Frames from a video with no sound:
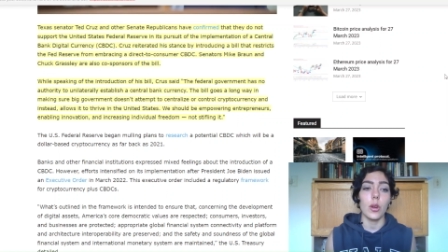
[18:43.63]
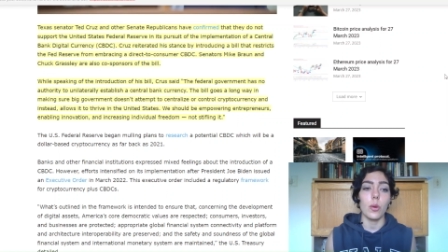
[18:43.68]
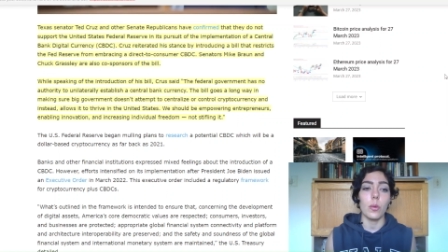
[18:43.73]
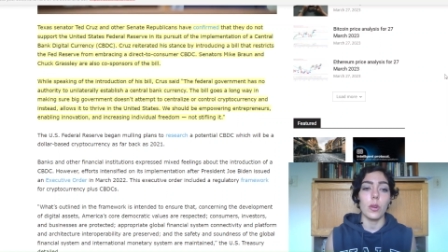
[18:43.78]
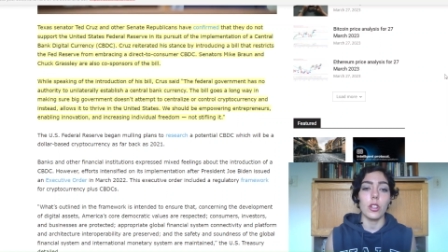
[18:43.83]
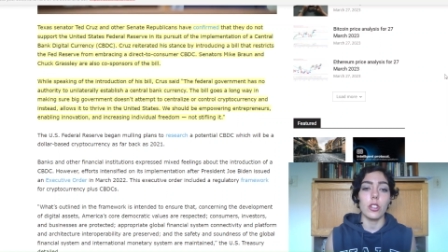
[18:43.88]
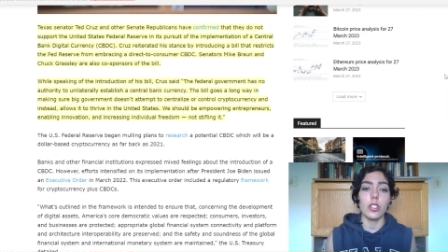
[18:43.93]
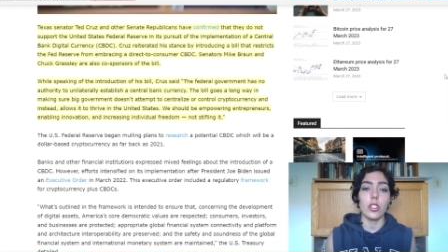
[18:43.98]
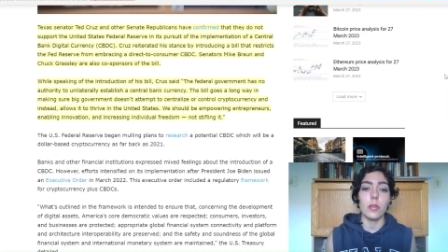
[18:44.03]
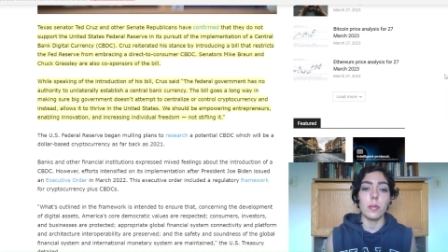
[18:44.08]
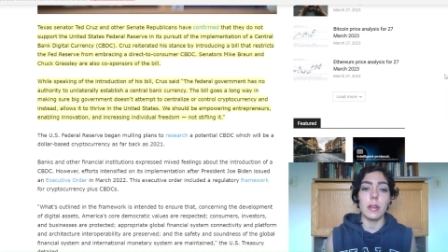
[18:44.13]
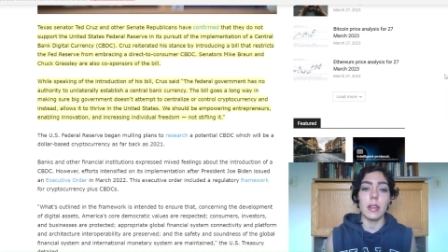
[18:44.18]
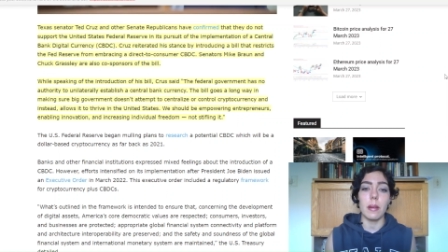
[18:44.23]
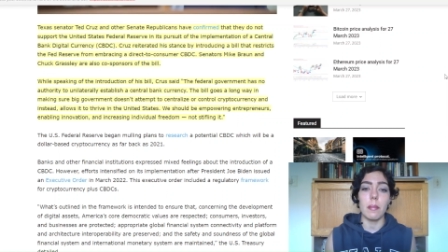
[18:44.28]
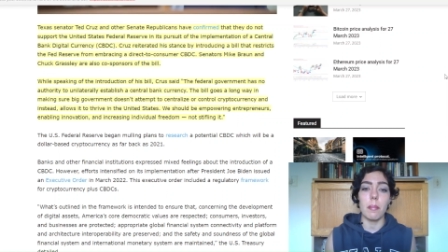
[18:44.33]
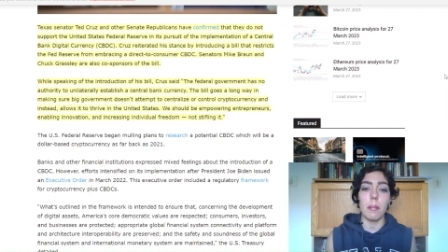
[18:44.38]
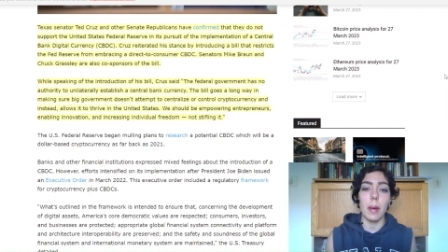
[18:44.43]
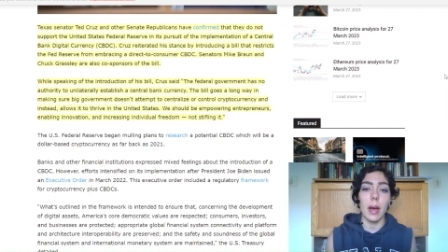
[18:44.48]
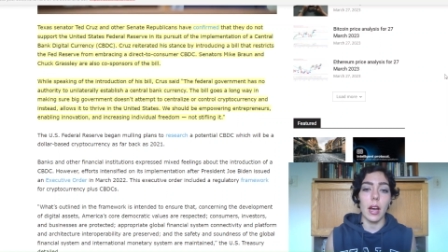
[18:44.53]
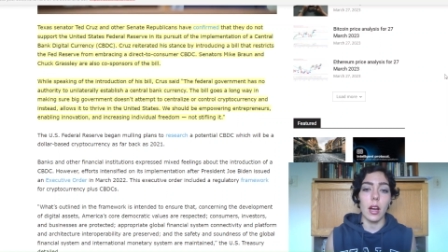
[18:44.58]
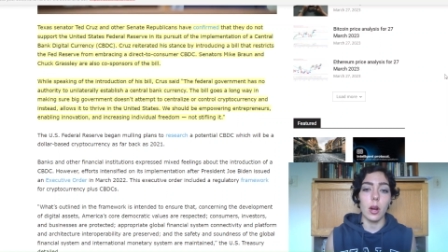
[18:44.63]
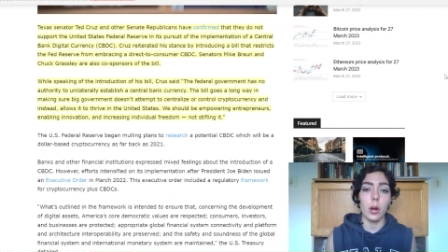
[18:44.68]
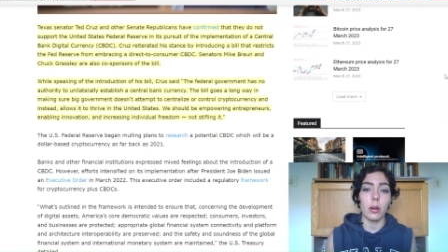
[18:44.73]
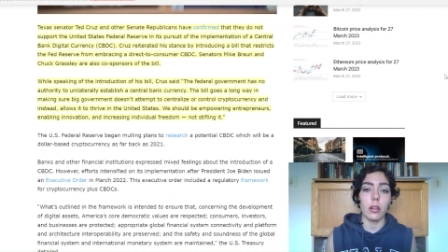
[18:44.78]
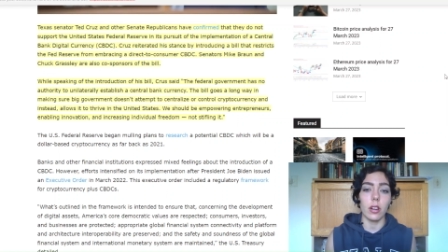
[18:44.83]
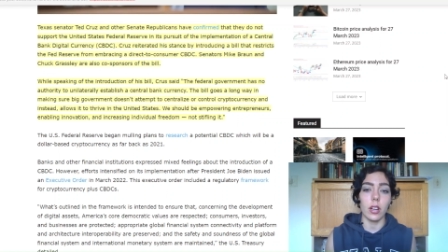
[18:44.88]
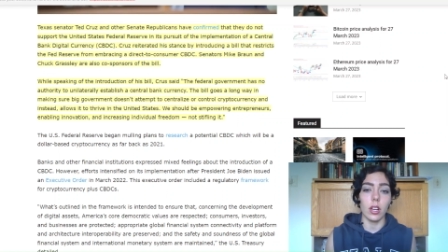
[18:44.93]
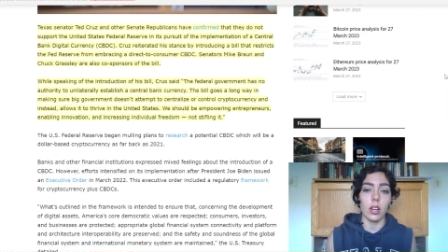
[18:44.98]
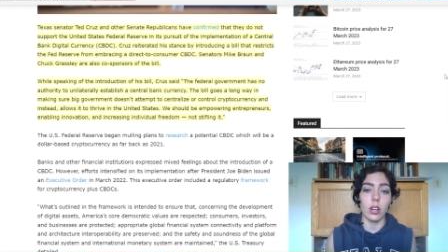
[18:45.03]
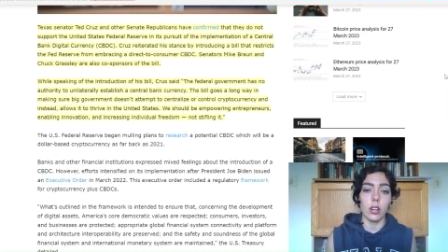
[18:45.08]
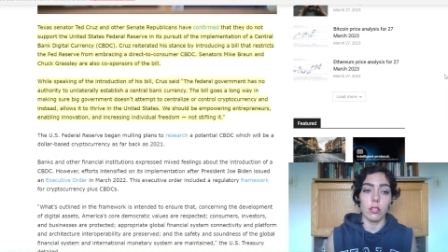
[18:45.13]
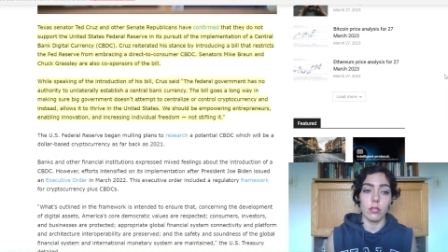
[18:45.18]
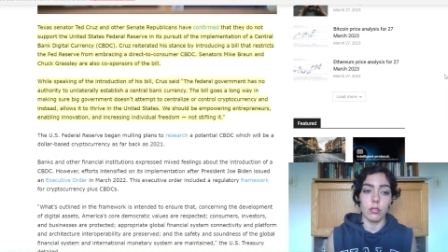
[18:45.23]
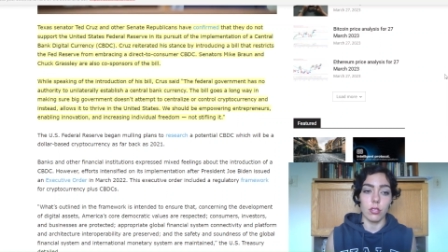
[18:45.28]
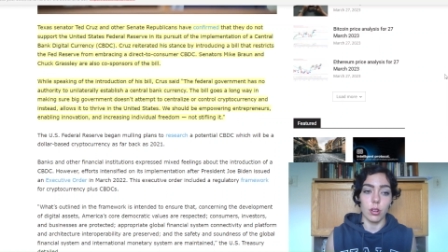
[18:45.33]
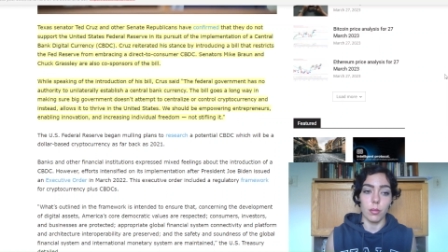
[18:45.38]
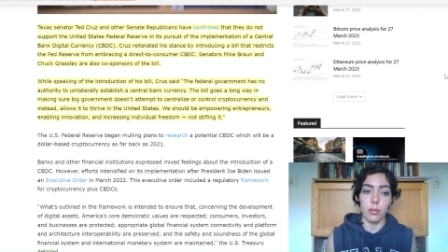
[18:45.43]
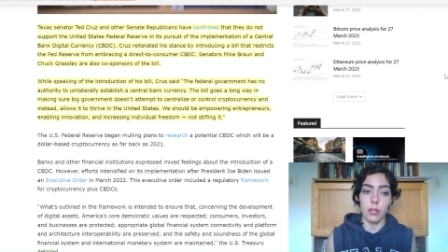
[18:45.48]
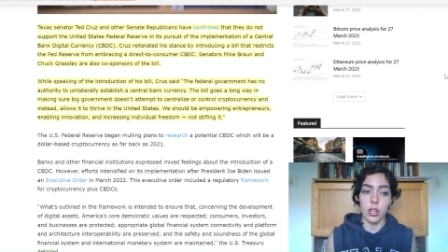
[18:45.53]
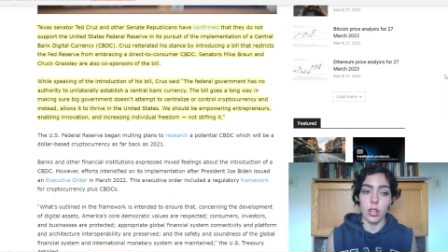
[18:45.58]
We should be empowering
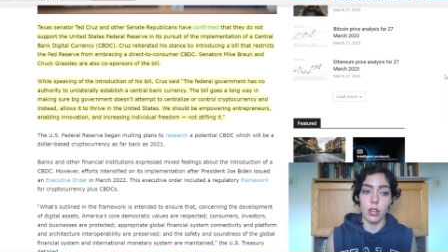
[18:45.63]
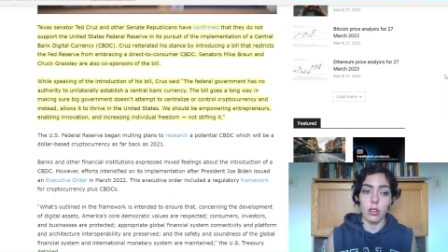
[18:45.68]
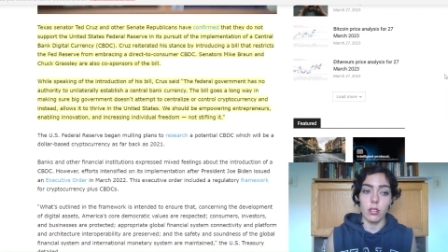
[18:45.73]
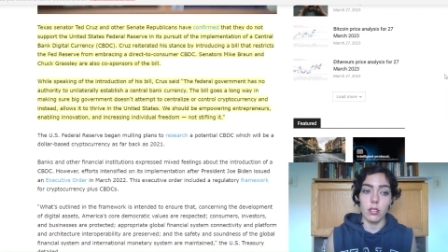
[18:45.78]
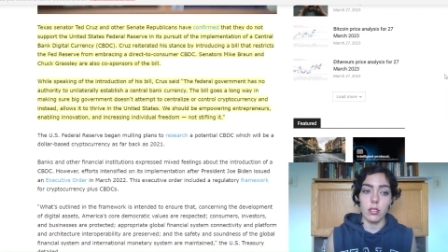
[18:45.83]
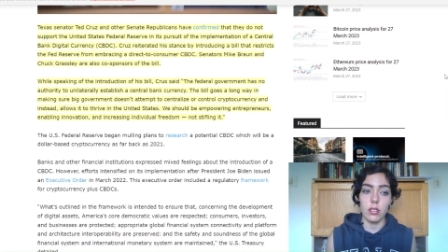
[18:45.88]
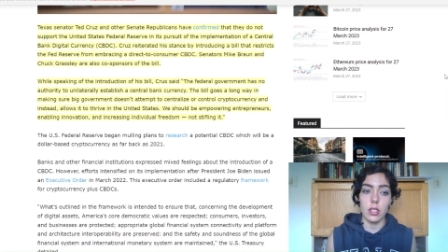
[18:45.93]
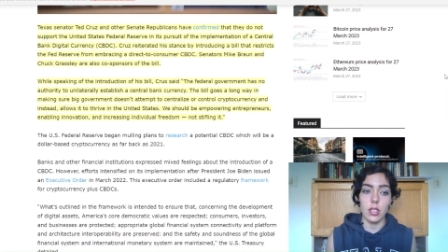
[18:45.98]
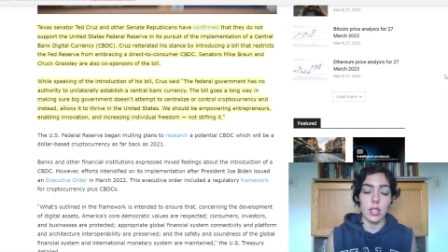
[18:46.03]
entrepreneurs,